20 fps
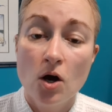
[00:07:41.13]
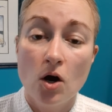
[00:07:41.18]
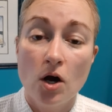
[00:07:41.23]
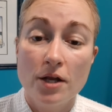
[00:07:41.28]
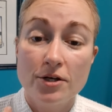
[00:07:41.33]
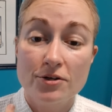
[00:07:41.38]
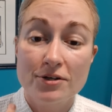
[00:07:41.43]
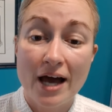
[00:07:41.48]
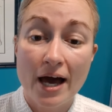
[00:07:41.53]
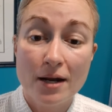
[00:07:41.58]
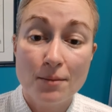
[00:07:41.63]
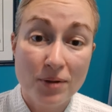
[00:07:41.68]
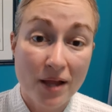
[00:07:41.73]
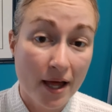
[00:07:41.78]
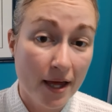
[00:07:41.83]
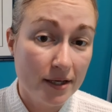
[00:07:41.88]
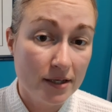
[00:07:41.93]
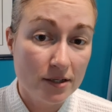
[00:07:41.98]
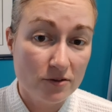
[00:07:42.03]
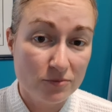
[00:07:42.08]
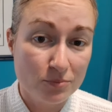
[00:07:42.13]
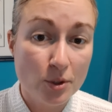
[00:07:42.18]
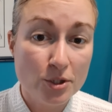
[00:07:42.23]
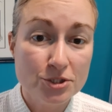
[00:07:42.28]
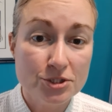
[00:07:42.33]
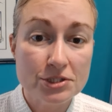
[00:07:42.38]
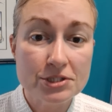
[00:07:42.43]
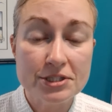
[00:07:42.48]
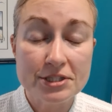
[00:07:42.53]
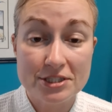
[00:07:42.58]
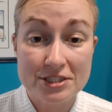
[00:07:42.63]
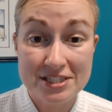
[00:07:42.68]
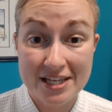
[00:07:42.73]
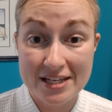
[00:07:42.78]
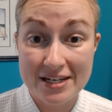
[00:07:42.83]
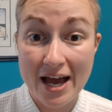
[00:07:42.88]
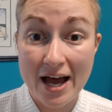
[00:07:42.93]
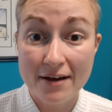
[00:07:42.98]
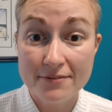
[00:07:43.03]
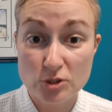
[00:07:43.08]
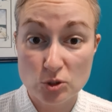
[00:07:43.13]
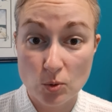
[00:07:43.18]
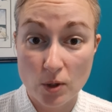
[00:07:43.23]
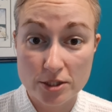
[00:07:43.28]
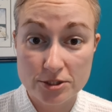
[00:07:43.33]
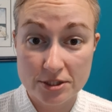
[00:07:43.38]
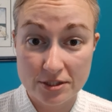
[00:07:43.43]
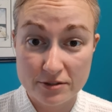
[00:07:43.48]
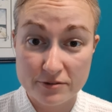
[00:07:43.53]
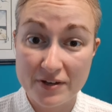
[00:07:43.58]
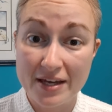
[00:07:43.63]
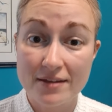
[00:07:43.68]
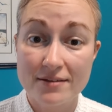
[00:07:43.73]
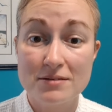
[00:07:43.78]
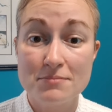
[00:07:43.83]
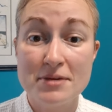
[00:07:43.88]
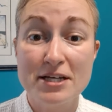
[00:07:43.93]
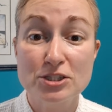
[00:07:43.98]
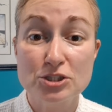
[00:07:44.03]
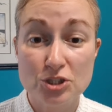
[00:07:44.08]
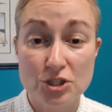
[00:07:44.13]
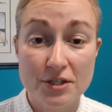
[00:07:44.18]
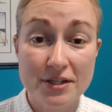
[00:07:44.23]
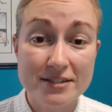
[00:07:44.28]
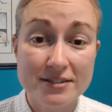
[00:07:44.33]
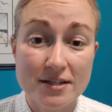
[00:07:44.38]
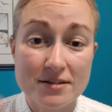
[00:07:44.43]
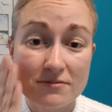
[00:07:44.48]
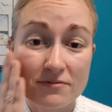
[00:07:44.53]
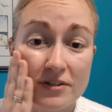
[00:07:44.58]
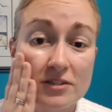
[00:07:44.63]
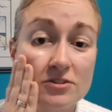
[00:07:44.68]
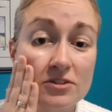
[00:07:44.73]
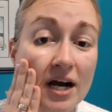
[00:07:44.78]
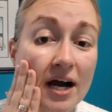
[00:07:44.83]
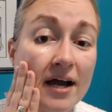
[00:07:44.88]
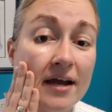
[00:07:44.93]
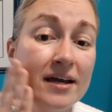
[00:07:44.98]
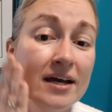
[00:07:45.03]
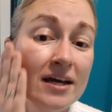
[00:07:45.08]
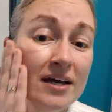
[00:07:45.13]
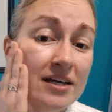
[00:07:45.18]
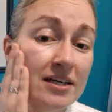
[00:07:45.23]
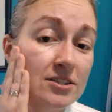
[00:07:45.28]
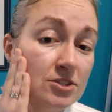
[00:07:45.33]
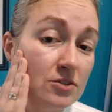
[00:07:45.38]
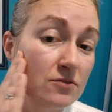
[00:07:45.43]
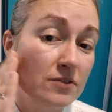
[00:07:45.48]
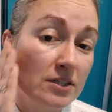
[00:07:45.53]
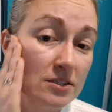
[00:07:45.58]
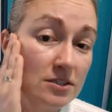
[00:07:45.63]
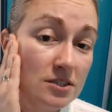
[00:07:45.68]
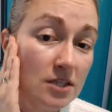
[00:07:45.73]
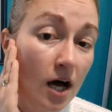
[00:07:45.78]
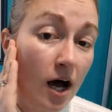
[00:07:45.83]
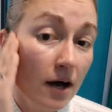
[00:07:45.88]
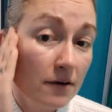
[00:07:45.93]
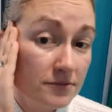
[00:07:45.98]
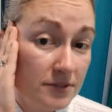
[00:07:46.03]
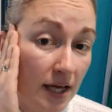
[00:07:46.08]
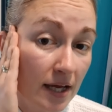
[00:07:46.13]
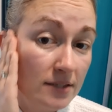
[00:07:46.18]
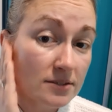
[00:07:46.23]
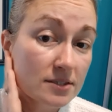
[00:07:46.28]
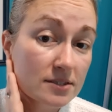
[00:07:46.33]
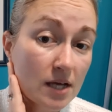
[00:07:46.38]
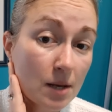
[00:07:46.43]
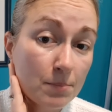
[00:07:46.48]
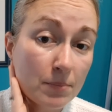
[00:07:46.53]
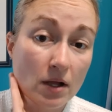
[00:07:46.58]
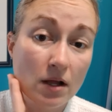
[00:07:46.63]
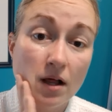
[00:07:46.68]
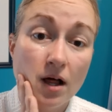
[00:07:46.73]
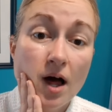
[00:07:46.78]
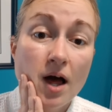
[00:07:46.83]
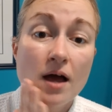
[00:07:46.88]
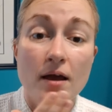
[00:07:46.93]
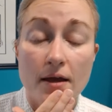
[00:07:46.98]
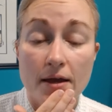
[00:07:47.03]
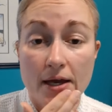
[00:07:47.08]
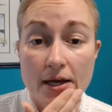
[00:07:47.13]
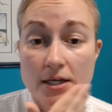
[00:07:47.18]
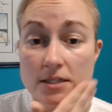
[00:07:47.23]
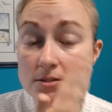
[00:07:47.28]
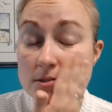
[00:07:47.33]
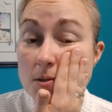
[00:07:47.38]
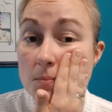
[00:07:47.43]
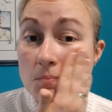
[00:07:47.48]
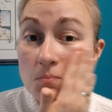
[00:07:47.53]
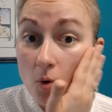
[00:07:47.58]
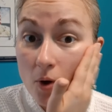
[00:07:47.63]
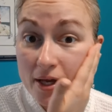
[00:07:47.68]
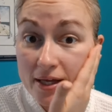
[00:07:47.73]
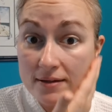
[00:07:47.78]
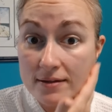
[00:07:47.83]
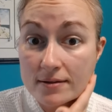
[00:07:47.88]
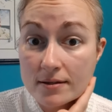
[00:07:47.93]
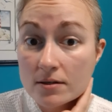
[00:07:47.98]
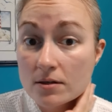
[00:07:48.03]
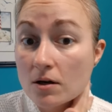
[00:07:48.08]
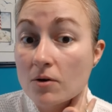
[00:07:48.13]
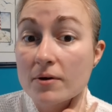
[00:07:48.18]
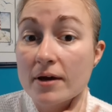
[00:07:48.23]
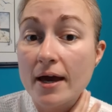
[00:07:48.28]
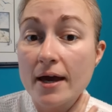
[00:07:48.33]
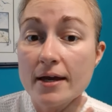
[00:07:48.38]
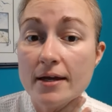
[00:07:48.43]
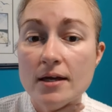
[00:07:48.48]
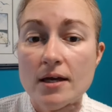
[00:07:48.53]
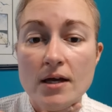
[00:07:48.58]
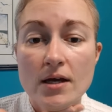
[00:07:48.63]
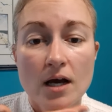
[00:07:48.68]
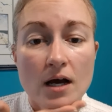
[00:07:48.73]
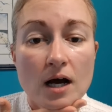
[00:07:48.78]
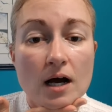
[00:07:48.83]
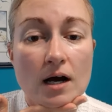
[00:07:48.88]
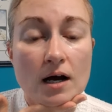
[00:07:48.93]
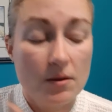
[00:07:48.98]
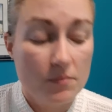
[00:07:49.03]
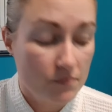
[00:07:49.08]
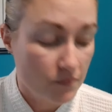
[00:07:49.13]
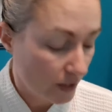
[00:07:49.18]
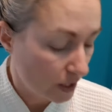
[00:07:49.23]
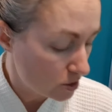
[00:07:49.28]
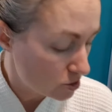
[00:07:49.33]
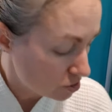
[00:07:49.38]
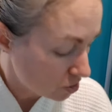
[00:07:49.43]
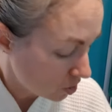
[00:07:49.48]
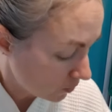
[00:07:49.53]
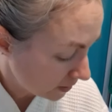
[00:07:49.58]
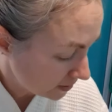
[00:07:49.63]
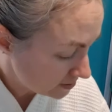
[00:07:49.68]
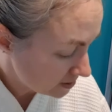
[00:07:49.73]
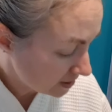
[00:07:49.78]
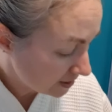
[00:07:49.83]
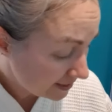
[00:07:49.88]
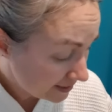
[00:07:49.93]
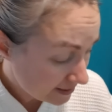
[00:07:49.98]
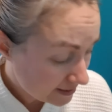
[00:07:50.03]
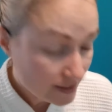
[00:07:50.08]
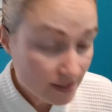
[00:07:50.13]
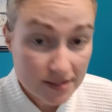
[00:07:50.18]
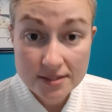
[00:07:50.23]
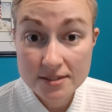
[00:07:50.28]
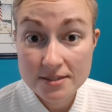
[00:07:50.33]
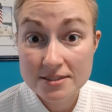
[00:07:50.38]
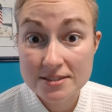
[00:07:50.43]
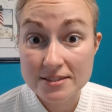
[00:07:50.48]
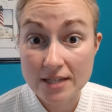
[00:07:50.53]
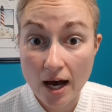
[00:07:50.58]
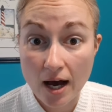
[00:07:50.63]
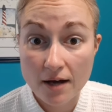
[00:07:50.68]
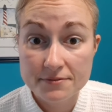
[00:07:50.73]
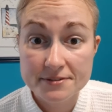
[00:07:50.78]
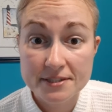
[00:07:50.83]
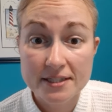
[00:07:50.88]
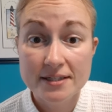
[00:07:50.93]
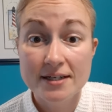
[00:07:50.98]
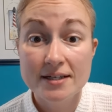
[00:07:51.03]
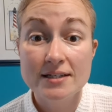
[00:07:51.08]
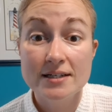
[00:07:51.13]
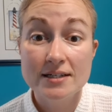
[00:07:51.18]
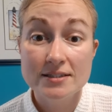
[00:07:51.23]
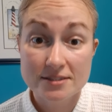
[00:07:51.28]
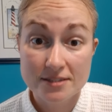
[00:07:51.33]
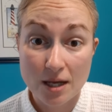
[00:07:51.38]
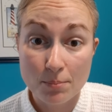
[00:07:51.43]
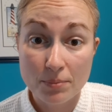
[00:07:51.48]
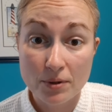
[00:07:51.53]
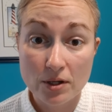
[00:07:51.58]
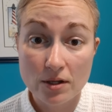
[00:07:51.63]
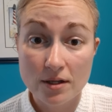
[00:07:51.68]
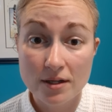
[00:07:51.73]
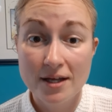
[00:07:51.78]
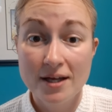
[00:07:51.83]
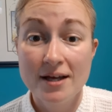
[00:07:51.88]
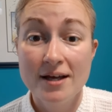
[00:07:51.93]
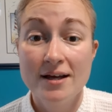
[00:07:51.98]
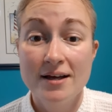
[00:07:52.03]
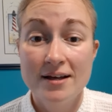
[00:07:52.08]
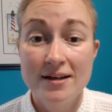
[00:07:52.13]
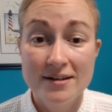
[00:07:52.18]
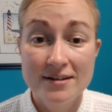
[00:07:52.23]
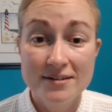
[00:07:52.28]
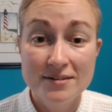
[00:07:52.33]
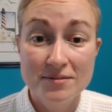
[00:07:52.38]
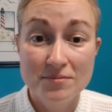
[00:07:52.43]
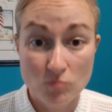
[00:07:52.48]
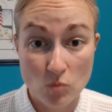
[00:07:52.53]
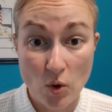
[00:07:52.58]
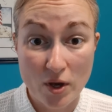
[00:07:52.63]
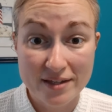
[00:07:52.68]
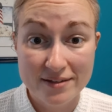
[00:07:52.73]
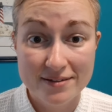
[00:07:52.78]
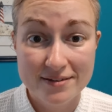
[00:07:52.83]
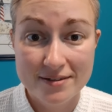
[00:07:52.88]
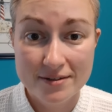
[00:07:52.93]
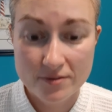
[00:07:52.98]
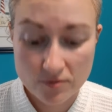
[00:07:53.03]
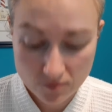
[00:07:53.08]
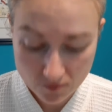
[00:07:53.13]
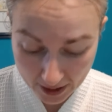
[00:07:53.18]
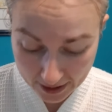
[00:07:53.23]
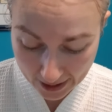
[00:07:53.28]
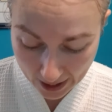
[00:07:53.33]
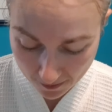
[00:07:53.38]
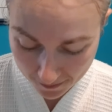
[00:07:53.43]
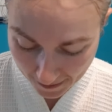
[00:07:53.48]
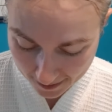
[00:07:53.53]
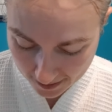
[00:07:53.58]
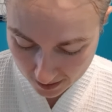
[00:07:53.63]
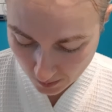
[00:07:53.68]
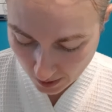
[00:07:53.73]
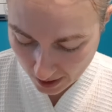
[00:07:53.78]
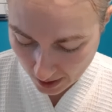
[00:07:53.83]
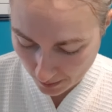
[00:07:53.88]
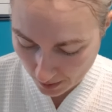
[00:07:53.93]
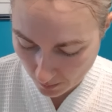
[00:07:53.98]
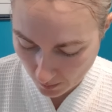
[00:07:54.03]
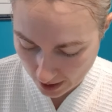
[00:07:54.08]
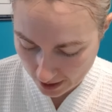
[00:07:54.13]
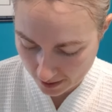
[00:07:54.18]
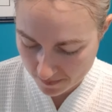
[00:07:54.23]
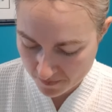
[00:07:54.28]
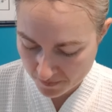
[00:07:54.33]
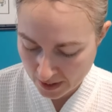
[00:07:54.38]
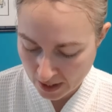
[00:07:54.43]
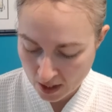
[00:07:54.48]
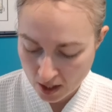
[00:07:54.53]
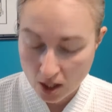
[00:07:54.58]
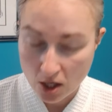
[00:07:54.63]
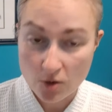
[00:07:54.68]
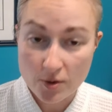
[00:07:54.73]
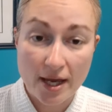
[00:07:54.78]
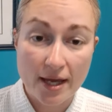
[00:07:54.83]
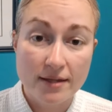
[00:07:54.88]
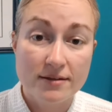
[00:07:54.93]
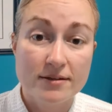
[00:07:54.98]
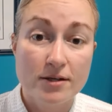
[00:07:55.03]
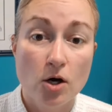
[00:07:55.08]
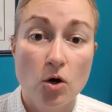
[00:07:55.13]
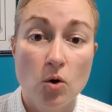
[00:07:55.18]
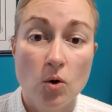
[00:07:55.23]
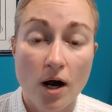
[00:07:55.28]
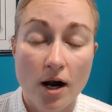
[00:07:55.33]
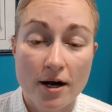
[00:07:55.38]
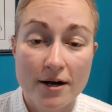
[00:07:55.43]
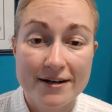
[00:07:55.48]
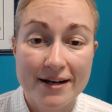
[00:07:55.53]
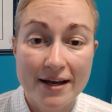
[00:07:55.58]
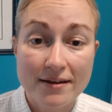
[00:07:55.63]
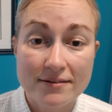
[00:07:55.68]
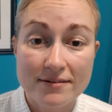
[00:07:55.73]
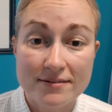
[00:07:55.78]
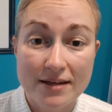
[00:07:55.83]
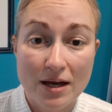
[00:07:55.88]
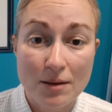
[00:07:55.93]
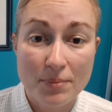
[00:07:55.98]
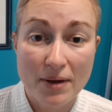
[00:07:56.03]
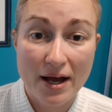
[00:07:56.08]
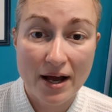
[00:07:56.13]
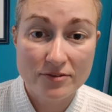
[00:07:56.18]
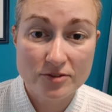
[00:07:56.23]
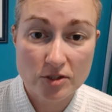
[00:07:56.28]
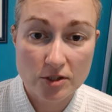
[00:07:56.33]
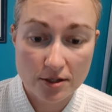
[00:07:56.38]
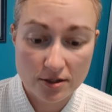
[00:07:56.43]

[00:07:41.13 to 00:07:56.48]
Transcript: and you're not applying enough moisture to your skin after washing your face, to make sure that it doesn't feel dry, it should feel soft and supple and moist, okay? So it's clean, soft, supple, moist. Right now, that's the way that we want it. Okay, so our next step after